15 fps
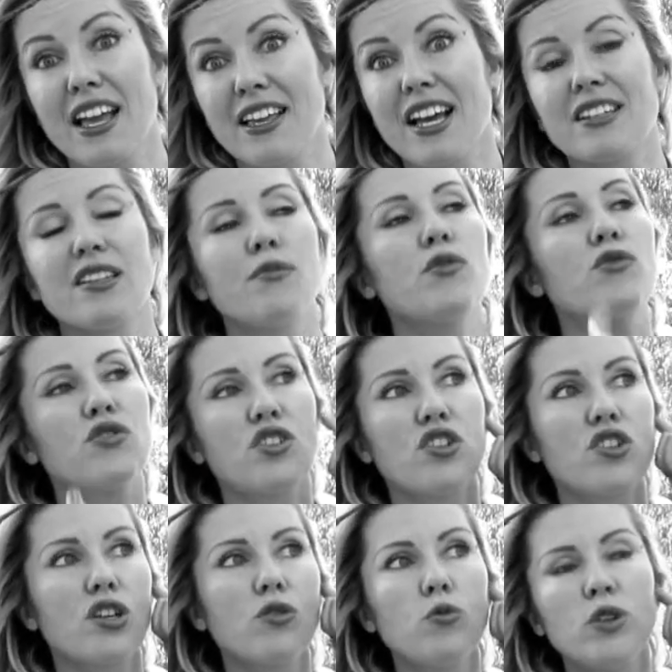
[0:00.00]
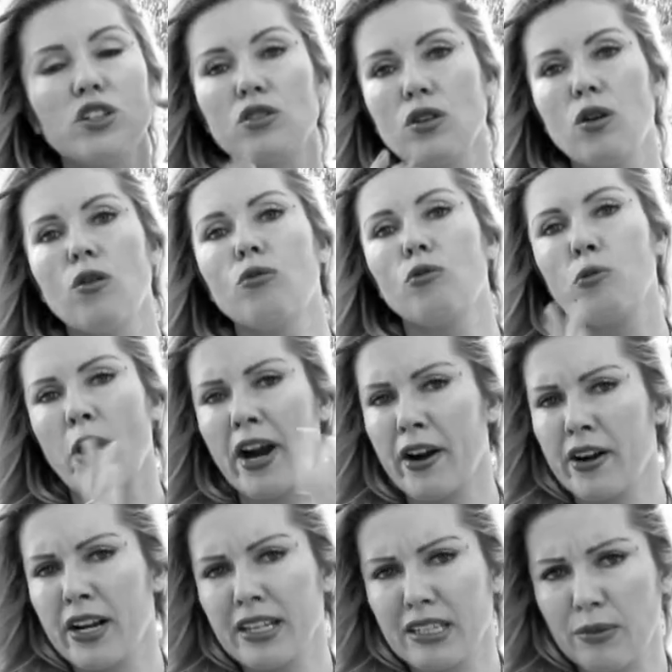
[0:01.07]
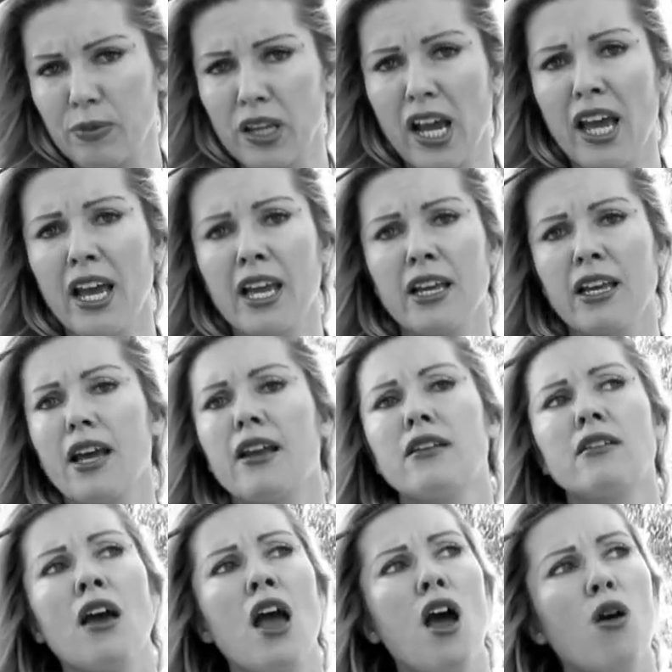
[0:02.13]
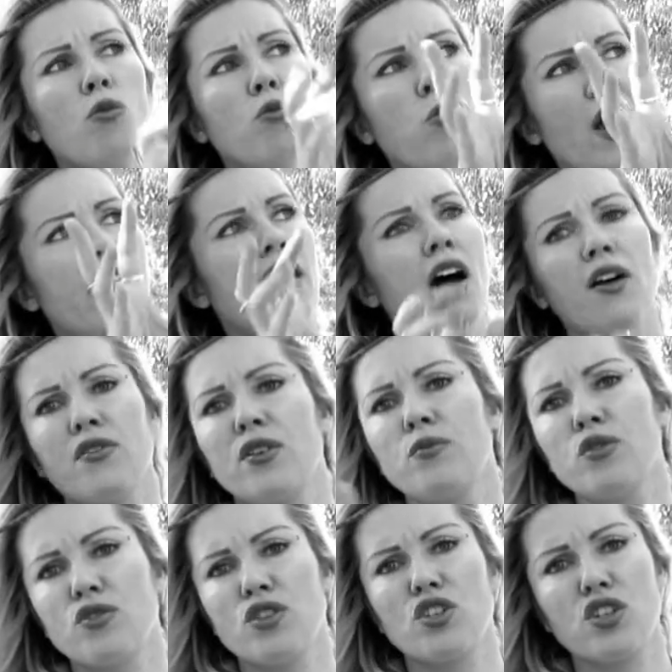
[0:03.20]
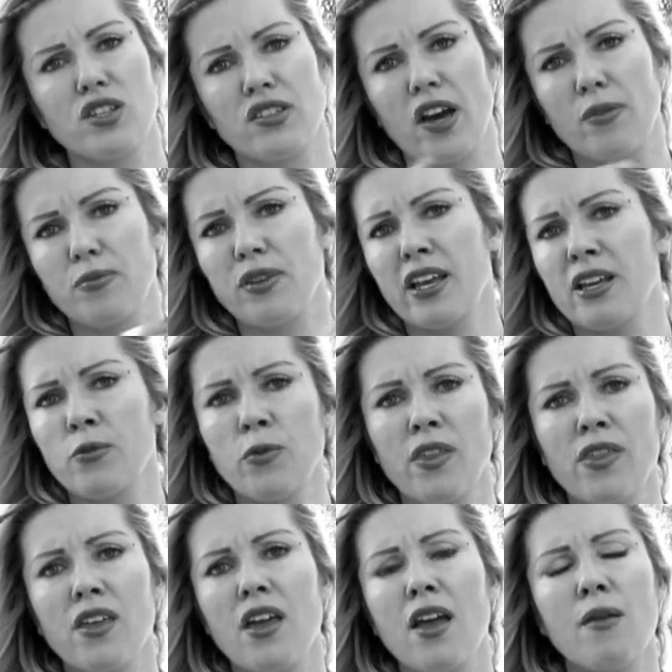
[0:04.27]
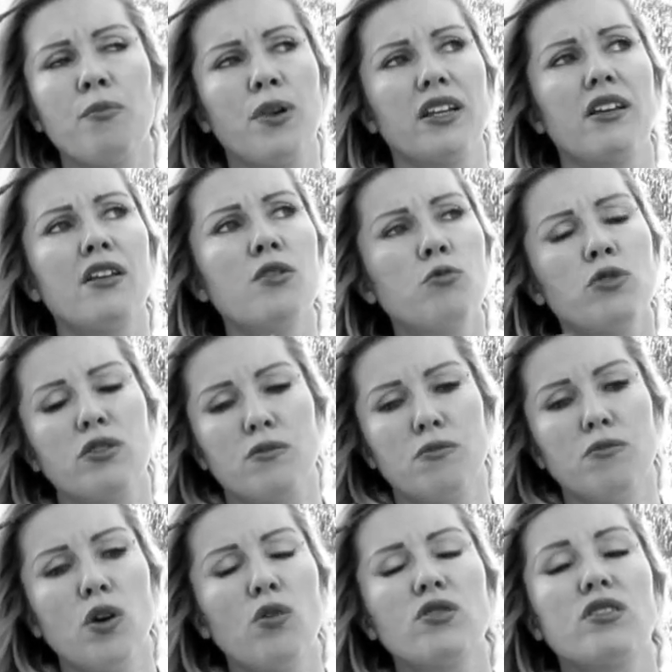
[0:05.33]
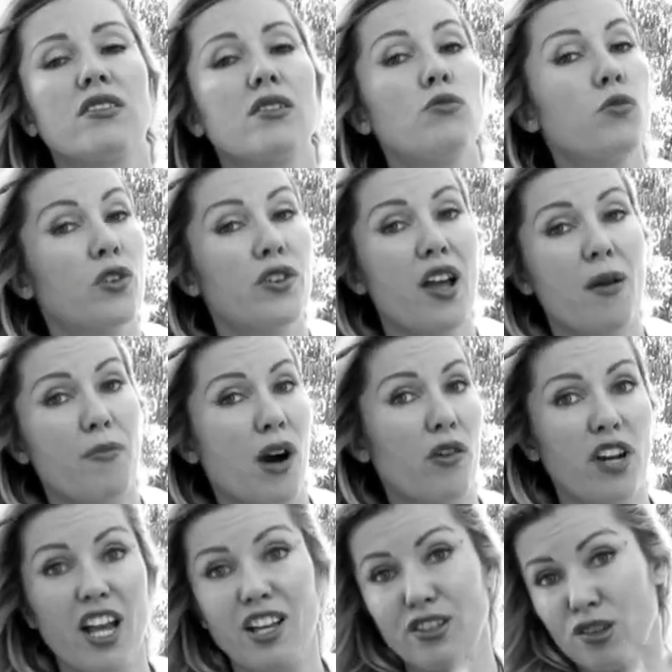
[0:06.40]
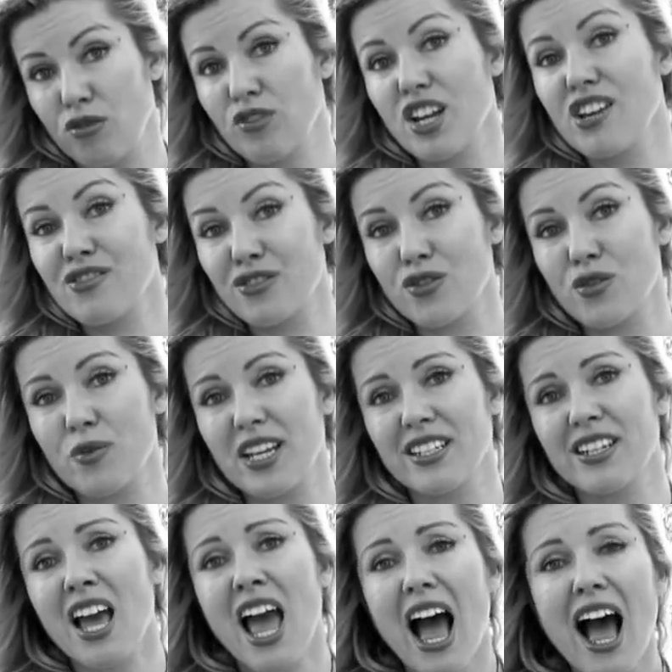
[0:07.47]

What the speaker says: Yes, a musician would know where he's playing and when other musicians are playing with him, but he would mostly worry about his own instrument.